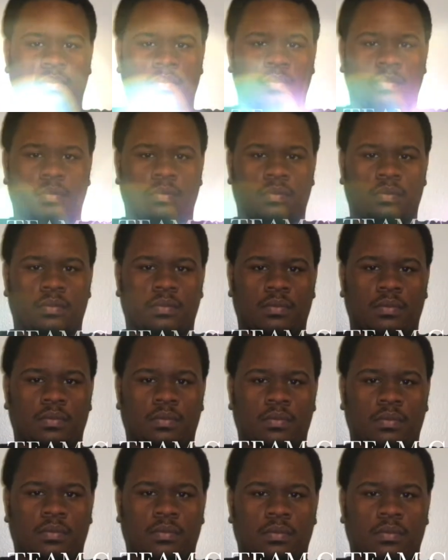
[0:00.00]

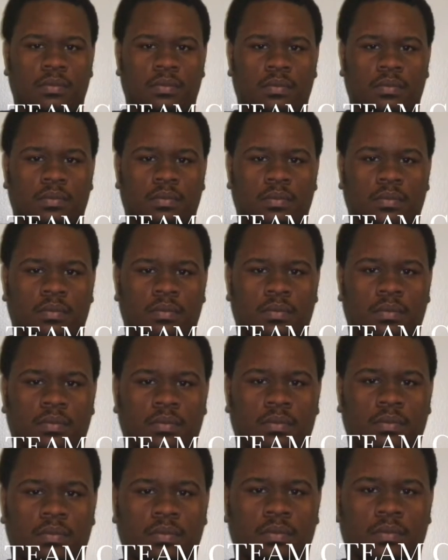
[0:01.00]

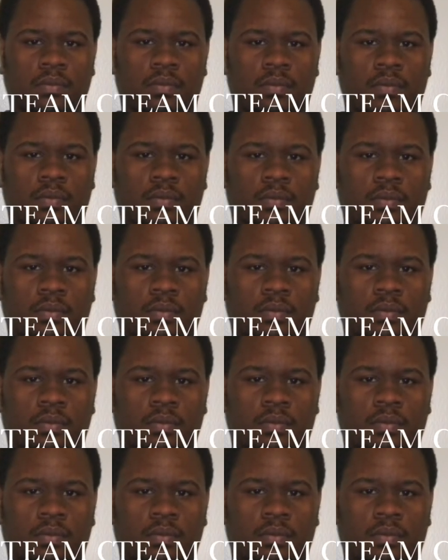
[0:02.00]
[no speech]